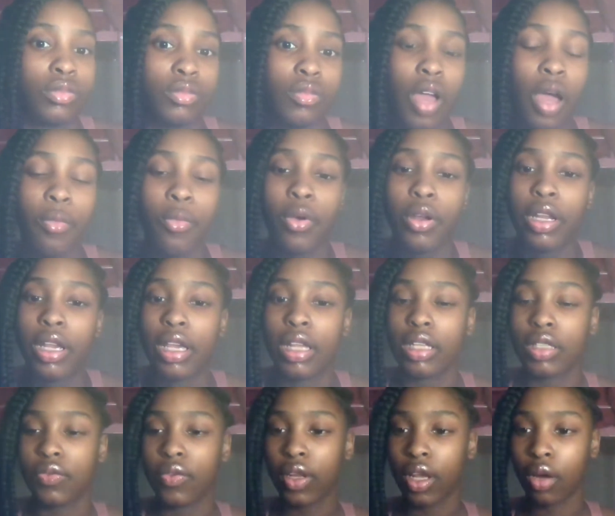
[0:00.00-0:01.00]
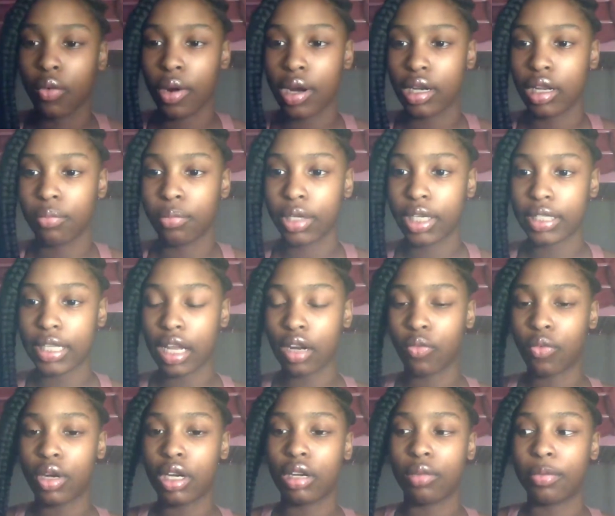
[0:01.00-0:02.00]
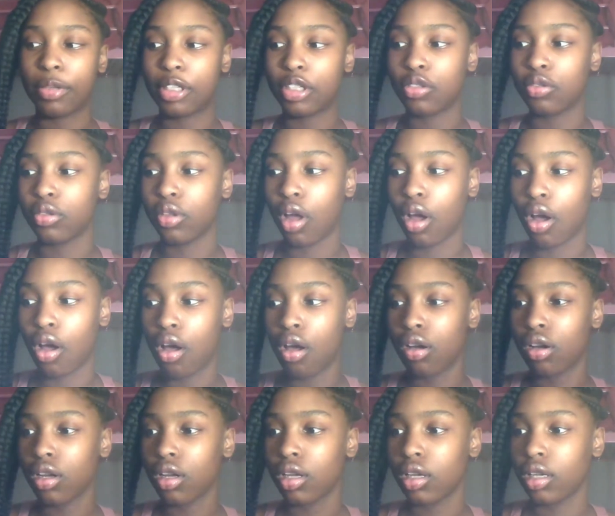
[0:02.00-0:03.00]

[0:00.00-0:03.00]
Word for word: I'm going to end this video right now because I don't want it to be too long.